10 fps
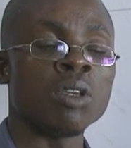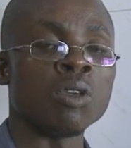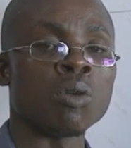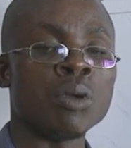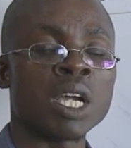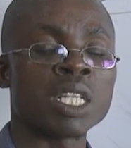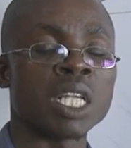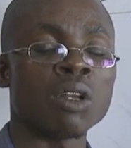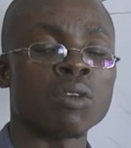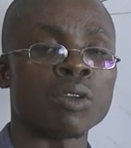you make
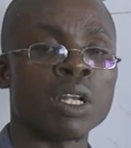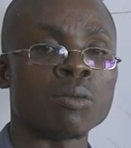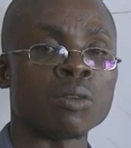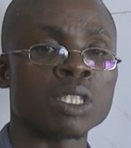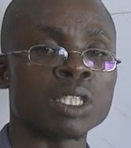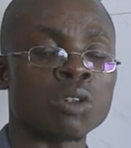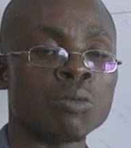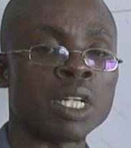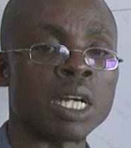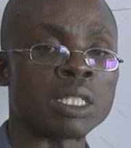the yellow flame, which is
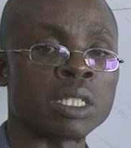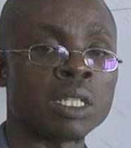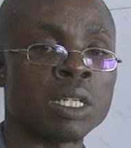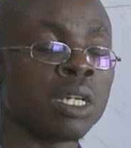luminous.